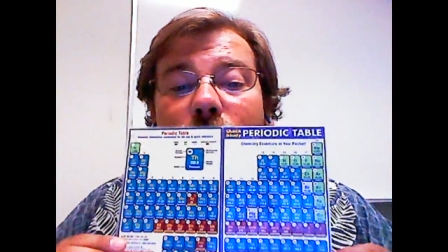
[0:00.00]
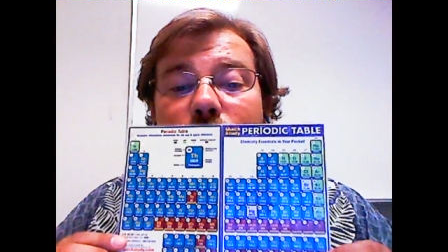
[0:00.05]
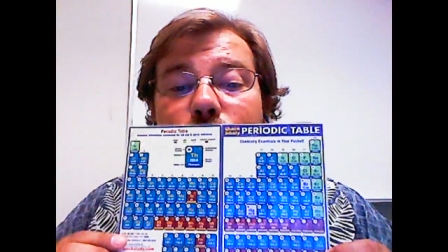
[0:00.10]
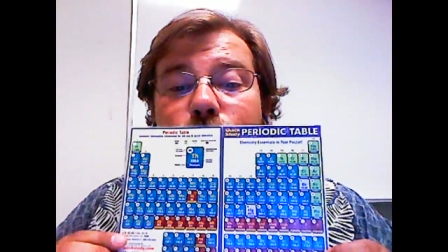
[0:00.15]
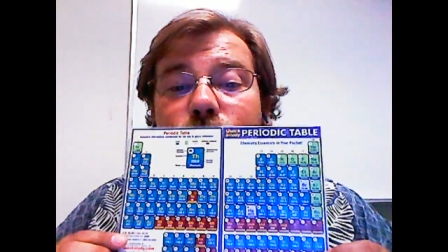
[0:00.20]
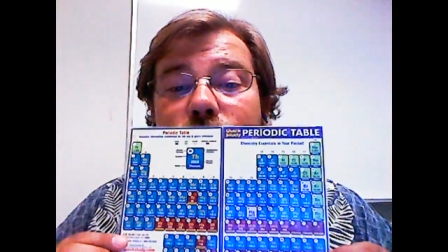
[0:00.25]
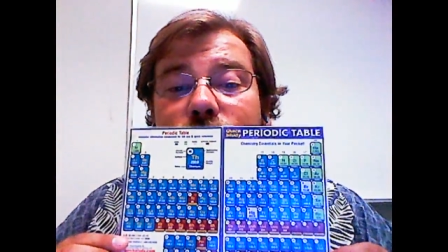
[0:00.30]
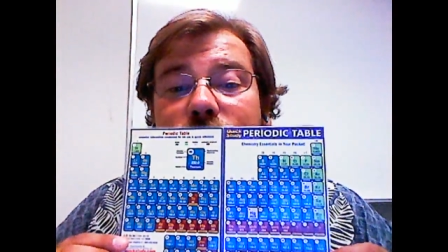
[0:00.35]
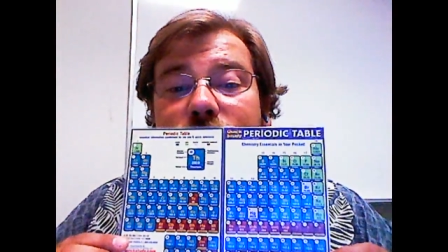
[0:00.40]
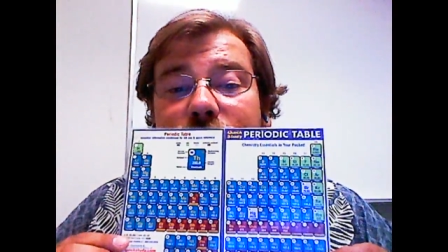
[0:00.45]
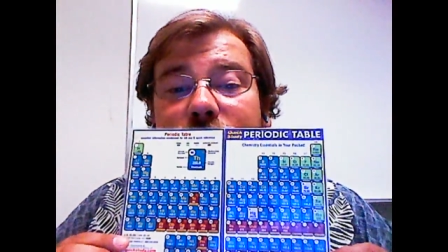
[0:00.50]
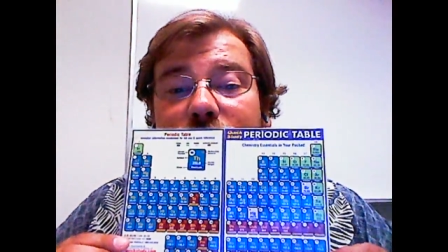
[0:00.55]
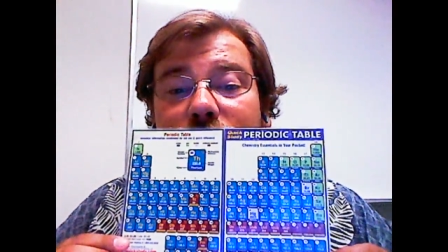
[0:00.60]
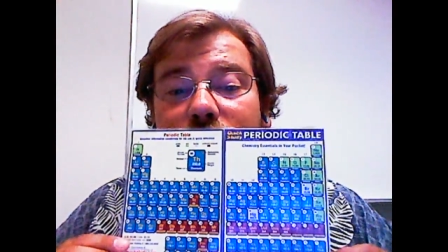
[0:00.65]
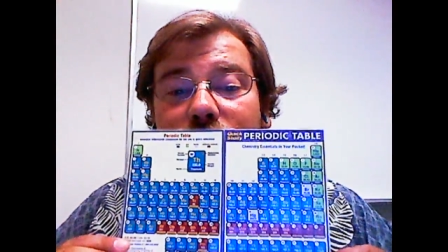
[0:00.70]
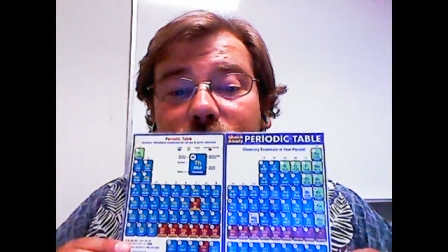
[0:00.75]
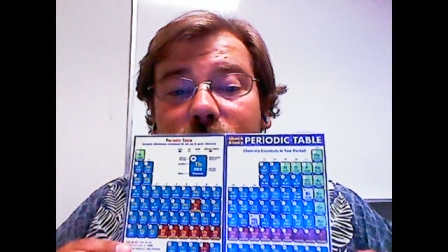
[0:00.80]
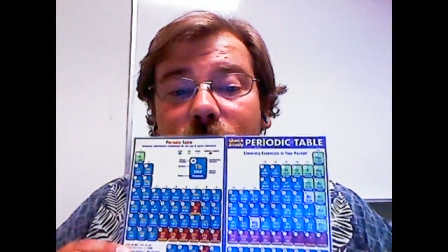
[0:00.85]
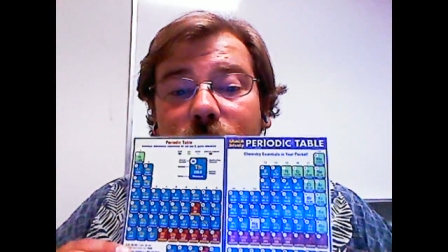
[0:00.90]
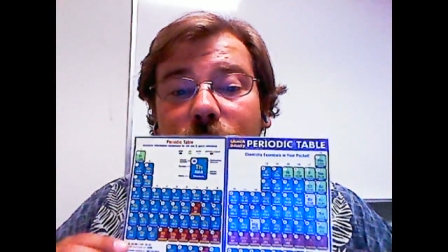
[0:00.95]

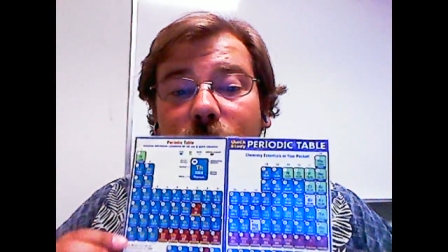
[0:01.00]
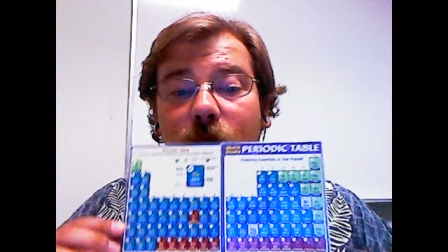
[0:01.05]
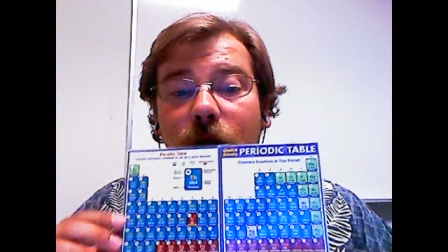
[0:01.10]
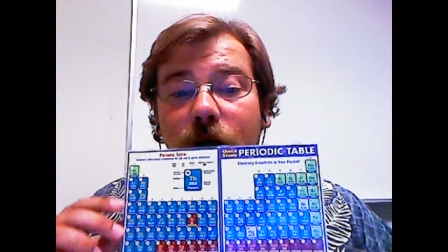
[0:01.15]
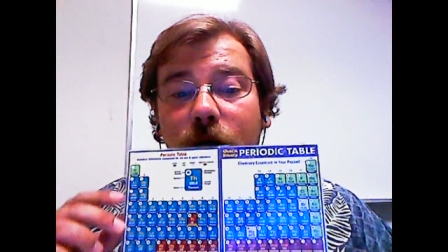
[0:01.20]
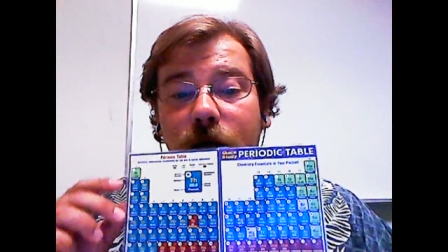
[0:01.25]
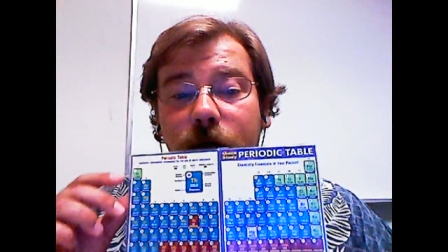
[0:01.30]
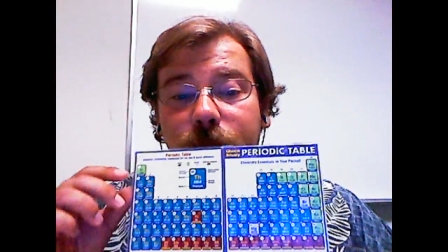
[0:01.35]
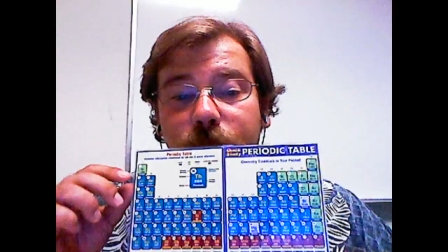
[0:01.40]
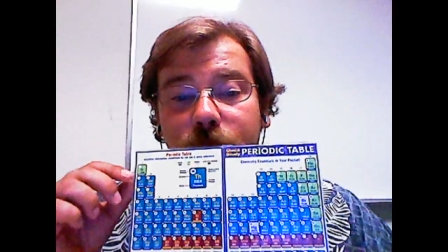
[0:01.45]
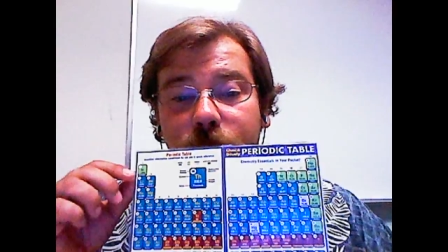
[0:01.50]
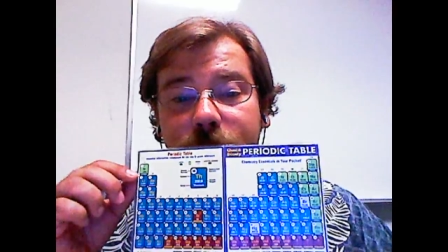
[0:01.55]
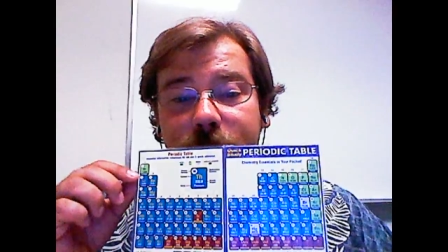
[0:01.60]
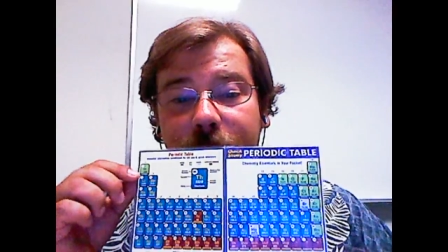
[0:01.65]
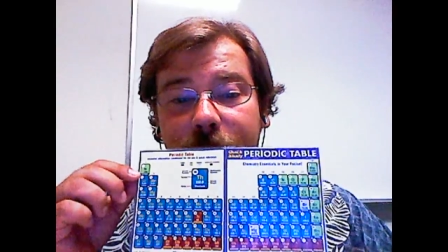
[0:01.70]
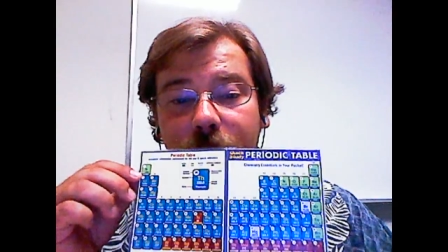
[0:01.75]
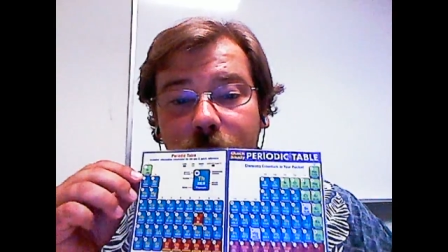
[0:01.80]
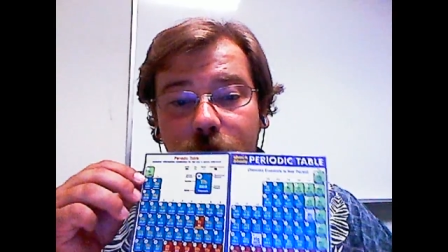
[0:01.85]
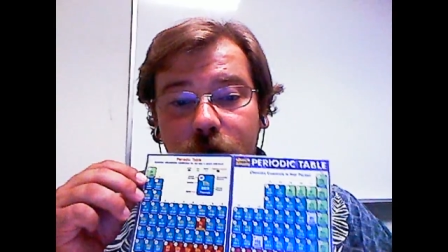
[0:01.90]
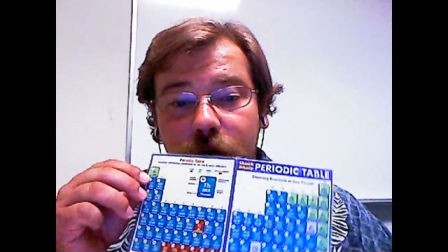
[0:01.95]
Particular, uh,
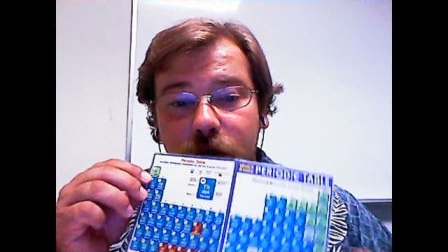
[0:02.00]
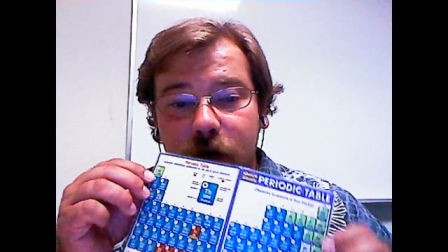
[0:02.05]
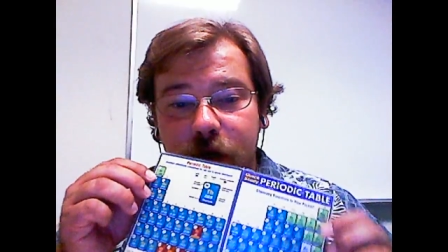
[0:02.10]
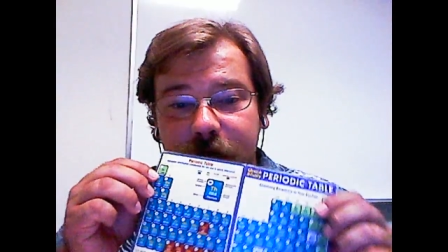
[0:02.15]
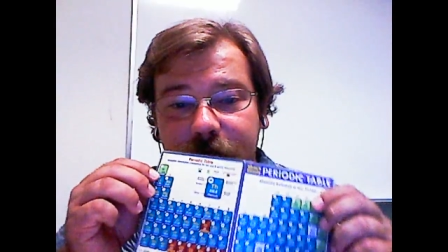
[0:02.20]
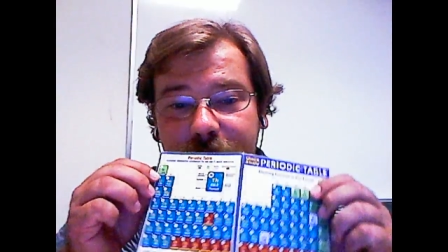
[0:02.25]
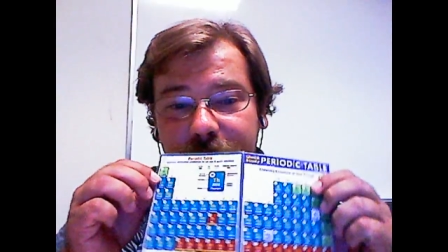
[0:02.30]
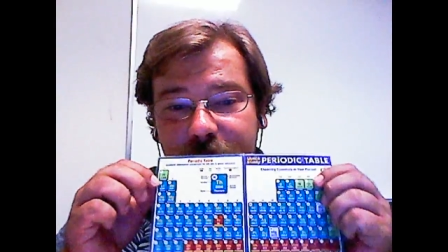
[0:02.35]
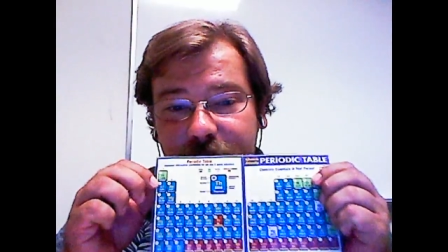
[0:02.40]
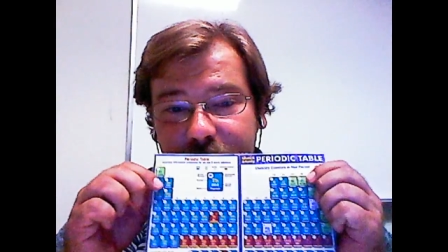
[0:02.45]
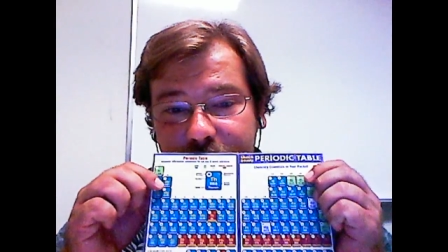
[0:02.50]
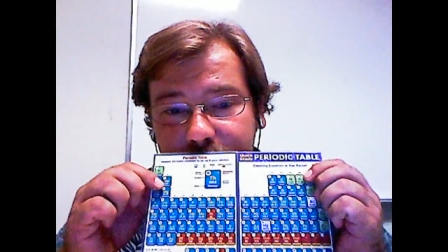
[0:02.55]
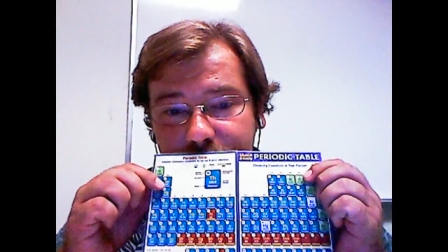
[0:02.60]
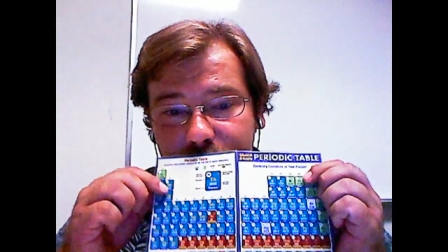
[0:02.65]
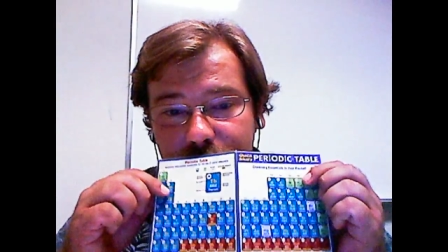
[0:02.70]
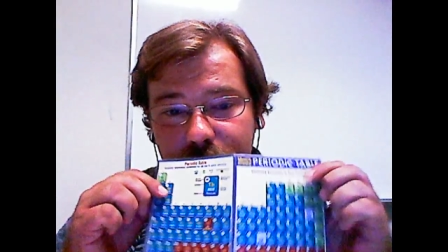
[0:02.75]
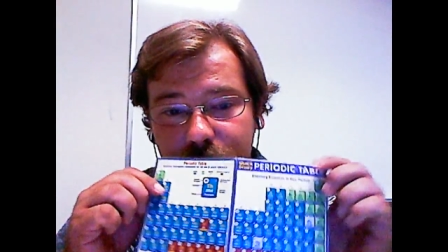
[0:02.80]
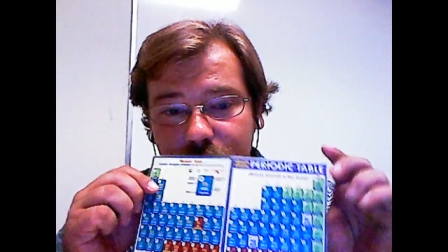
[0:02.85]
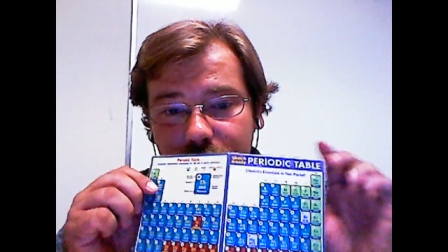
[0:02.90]
particularly these,